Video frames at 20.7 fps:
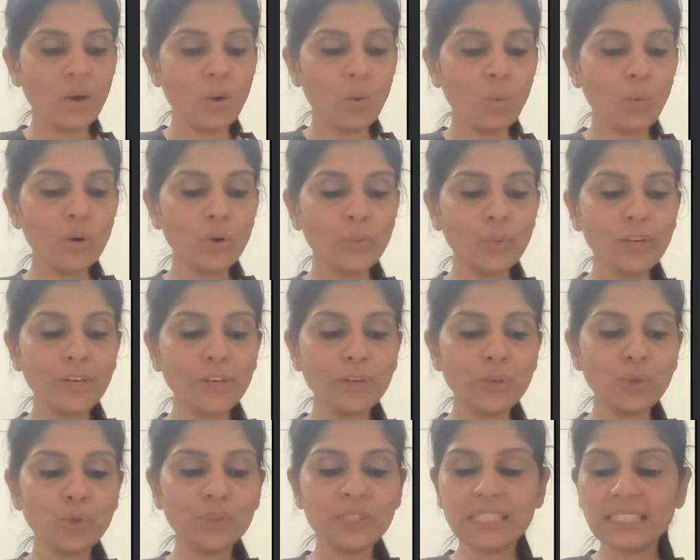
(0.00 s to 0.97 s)
What will you
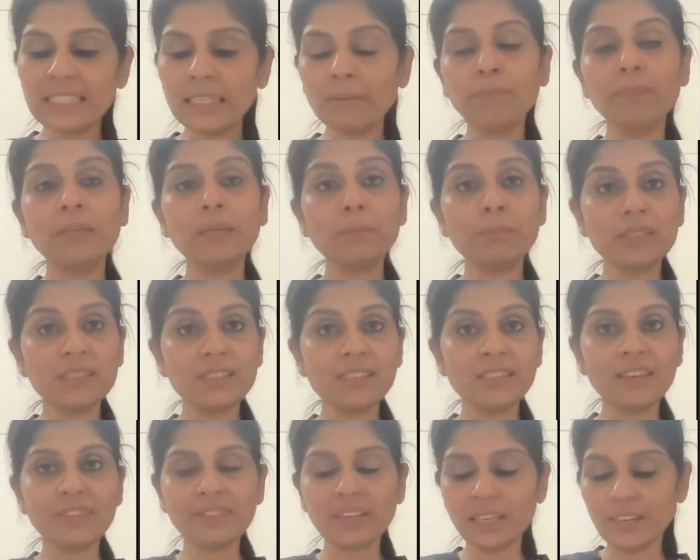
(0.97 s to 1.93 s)
do in step number
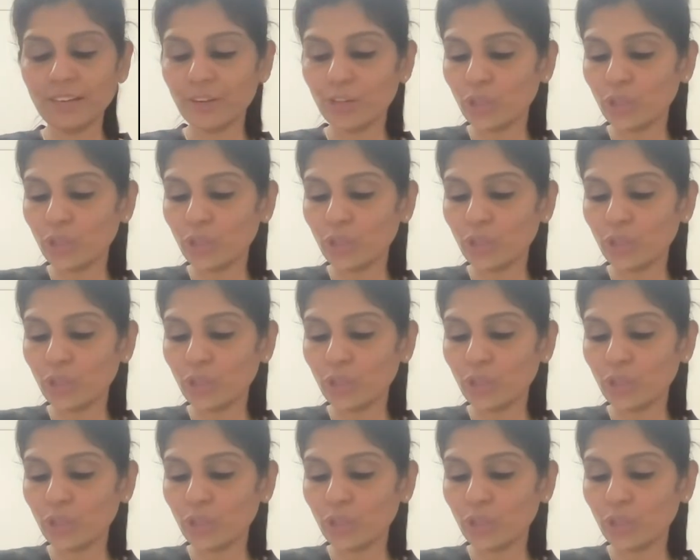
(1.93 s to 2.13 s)
7?